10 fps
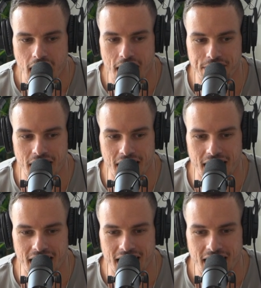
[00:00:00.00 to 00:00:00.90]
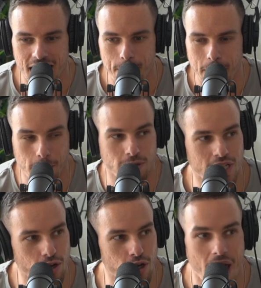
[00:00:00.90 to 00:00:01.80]
And then people are
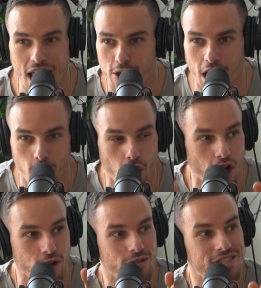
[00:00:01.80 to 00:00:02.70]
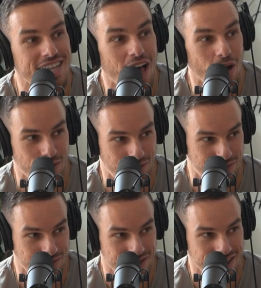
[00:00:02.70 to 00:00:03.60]
telling you, hey, you got to work on
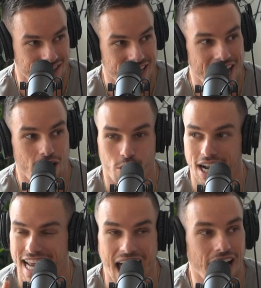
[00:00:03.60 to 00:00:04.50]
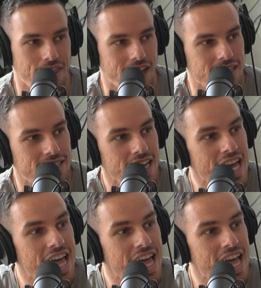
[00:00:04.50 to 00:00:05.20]
yourself in order to get out of this.